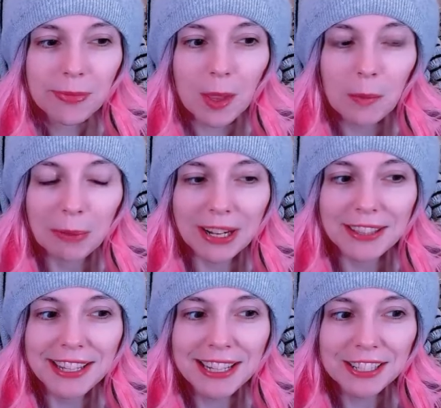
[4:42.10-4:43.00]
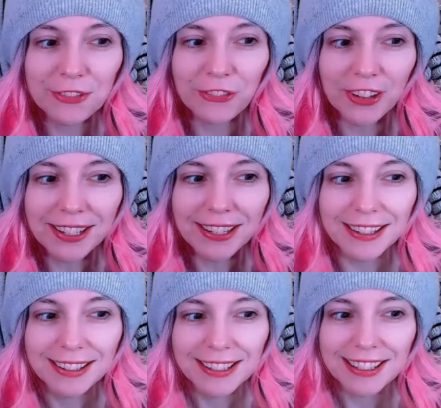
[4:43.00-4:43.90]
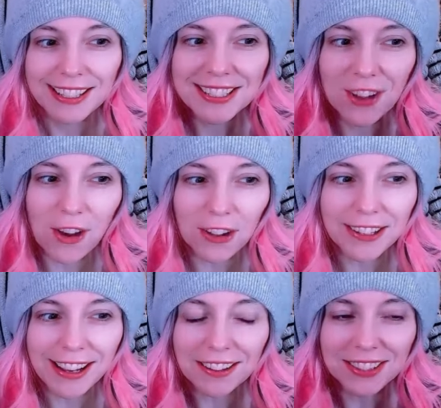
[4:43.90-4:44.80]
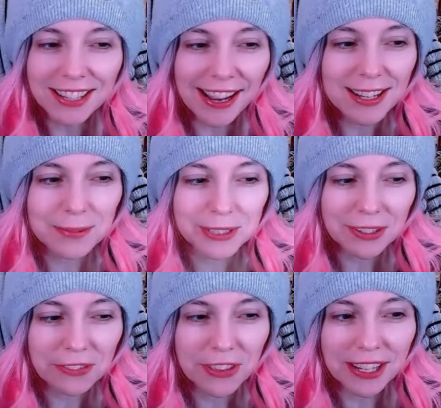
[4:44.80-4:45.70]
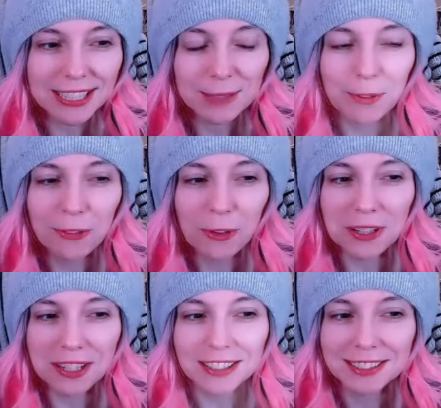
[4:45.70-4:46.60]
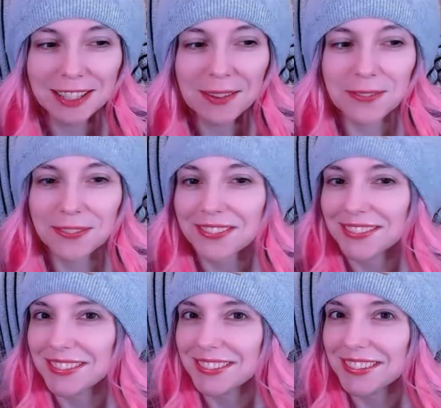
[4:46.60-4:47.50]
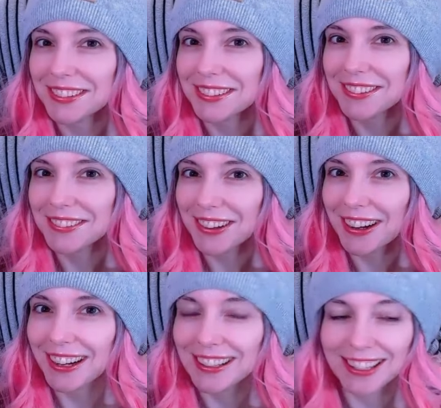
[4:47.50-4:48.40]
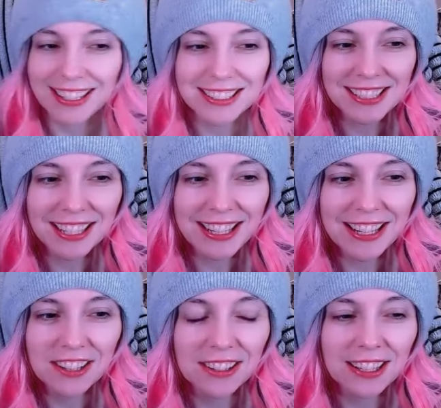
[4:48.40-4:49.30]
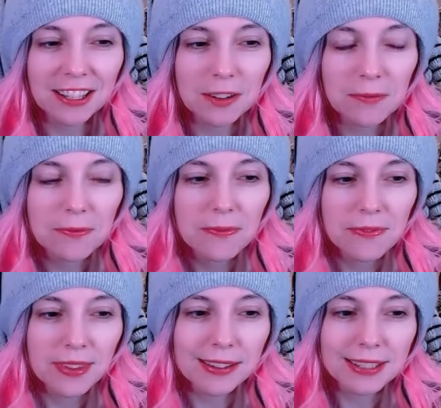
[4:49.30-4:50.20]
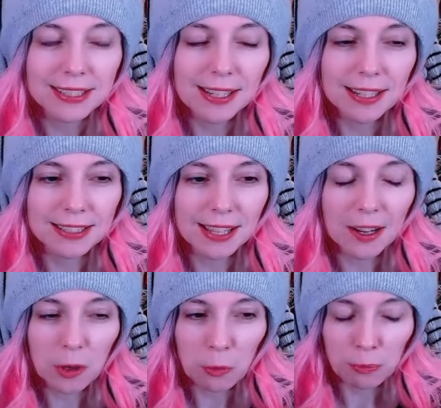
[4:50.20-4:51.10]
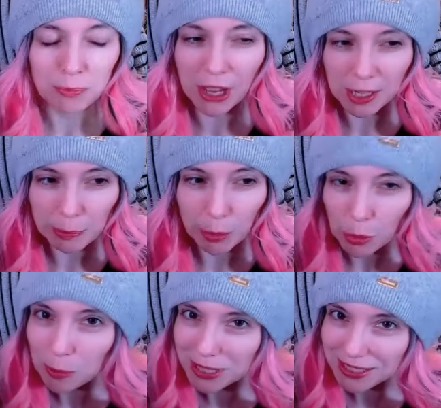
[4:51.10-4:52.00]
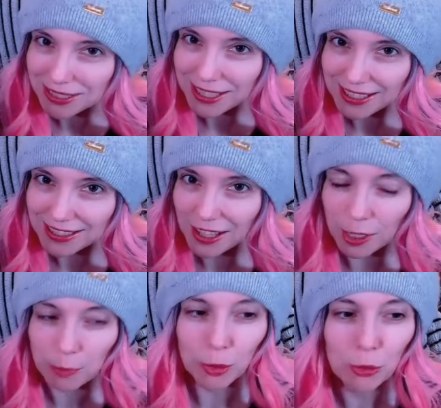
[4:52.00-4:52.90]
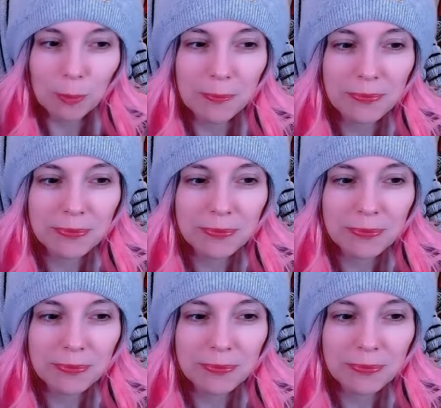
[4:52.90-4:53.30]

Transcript: But I think it's funny, he's calling out the names of things before he does them, right? Like he's saying Eagly, and he's saying Sonic Sonic Boom. Is he saying Sonic Boom?